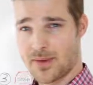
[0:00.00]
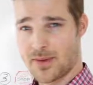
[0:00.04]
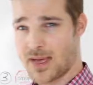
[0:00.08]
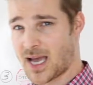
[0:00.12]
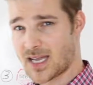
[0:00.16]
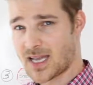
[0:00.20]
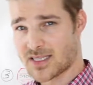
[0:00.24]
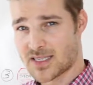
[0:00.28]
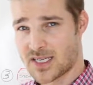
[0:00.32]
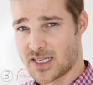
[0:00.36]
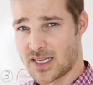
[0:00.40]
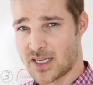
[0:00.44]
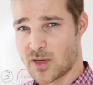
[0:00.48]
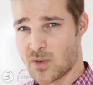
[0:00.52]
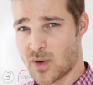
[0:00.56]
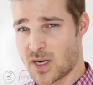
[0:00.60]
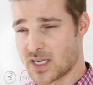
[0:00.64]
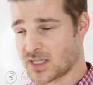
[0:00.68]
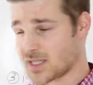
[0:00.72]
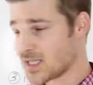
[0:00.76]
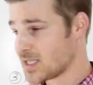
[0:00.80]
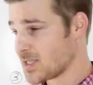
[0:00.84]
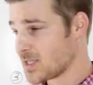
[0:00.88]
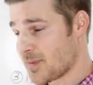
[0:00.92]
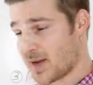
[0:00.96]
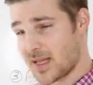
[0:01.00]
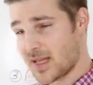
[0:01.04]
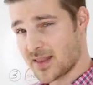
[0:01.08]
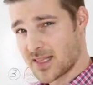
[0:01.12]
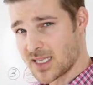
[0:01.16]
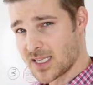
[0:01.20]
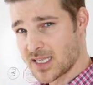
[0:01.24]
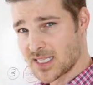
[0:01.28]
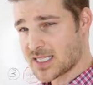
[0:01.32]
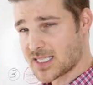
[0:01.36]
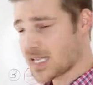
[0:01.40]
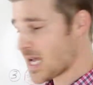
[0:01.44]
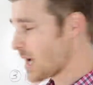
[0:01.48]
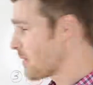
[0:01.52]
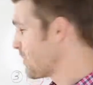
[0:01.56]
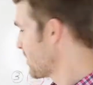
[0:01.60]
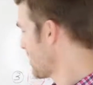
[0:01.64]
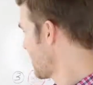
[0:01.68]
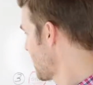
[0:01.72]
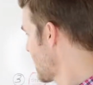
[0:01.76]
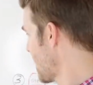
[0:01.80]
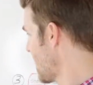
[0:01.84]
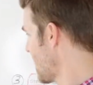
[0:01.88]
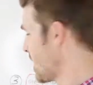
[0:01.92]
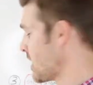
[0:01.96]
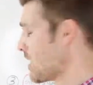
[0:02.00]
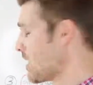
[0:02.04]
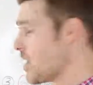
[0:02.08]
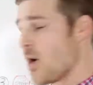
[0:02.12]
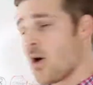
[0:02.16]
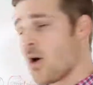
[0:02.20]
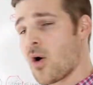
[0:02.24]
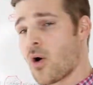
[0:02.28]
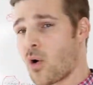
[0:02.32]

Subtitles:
ask any questions about this type of thing